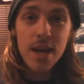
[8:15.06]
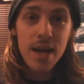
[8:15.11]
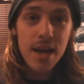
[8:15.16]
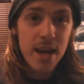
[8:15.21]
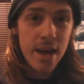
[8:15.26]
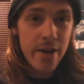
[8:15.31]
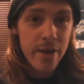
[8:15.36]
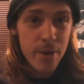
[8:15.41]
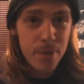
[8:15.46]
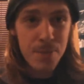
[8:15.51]
And
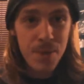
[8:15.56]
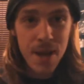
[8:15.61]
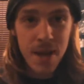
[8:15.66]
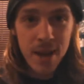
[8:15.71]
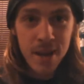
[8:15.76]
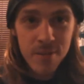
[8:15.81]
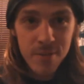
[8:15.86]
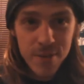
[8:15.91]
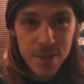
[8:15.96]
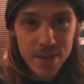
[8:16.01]
I hope that
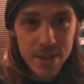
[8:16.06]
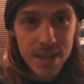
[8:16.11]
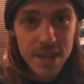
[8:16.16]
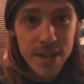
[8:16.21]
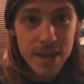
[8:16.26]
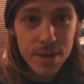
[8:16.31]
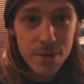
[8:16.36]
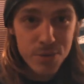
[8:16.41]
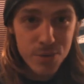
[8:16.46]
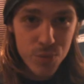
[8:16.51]
everything
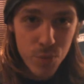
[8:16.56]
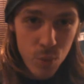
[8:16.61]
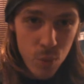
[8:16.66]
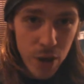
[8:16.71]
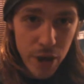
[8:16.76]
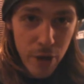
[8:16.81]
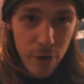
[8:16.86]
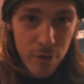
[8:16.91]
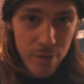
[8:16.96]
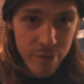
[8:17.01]
goes
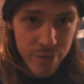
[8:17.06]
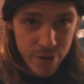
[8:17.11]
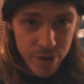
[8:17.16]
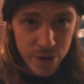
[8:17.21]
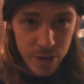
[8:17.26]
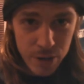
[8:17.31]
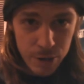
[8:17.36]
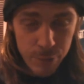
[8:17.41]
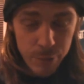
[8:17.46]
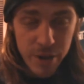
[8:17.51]
well for you
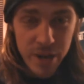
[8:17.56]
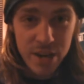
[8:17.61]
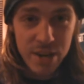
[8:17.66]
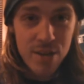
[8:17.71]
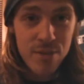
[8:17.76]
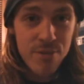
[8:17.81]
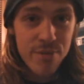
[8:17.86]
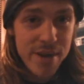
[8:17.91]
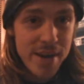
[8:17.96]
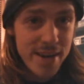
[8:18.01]
and
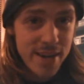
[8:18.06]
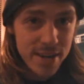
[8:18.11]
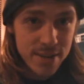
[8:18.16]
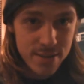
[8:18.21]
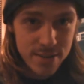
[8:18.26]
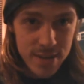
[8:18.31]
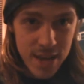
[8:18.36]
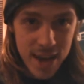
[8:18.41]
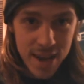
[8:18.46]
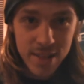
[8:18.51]
you find
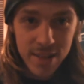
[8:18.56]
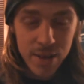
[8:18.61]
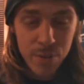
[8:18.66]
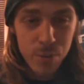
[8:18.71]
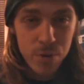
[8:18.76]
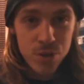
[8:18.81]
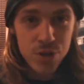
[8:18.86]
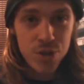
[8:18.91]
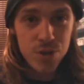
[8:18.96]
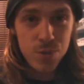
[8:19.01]
exactly
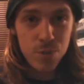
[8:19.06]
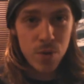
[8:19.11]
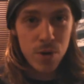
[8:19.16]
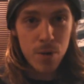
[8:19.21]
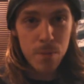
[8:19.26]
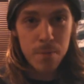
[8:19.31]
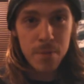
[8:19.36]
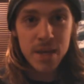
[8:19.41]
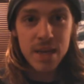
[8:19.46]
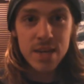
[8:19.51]
what you
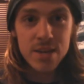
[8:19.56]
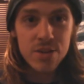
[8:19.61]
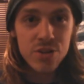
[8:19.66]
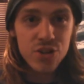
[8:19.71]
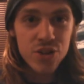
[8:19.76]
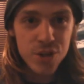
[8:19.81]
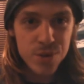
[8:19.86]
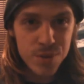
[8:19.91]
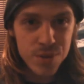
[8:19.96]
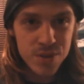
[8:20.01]
want, because
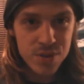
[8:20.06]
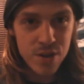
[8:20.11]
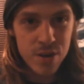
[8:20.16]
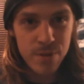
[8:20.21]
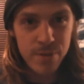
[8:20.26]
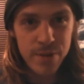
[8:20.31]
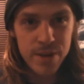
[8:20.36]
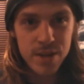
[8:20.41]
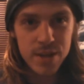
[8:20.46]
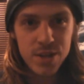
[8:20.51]
you
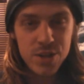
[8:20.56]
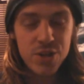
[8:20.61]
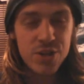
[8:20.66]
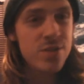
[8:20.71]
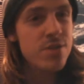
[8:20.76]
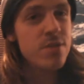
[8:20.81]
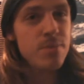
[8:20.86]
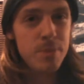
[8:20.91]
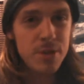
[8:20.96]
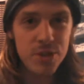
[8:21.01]
deserve it
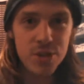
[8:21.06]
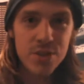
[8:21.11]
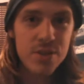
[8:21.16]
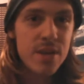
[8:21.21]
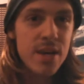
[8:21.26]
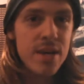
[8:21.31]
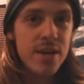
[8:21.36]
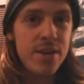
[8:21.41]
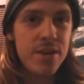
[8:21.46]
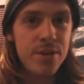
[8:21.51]
just as much
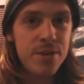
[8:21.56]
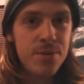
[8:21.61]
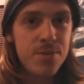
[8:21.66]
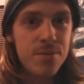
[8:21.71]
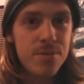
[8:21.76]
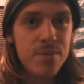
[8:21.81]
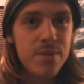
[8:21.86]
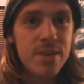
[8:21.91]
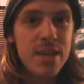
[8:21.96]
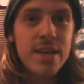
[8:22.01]
as I do.
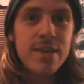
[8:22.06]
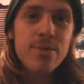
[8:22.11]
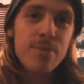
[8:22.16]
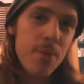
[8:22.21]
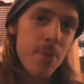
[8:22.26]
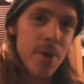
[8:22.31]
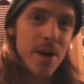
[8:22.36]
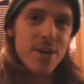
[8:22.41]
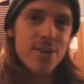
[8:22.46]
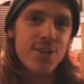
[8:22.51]
Thanks
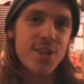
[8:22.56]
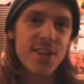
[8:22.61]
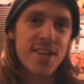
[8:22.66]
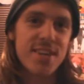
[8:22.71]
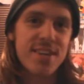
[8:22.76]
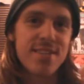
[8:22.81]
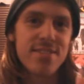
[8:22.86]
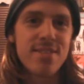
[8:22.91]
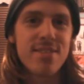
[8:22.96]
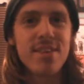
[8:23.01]
for watching.
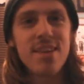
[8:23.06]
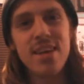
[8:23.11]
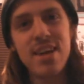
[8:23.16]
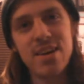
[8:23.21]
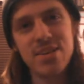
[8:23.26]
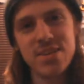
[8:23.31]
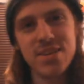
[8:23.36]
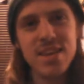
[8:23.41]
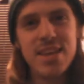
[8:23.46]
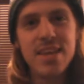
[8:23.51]

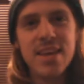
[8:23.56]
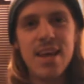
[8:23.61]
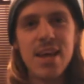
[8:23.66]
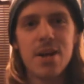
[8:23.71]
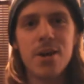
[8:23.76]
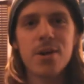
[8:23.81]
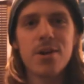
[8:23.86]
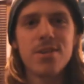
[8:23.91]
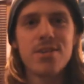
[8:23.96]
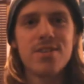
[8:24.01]
I'll see you
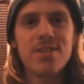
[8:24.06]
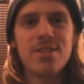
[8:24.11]
later.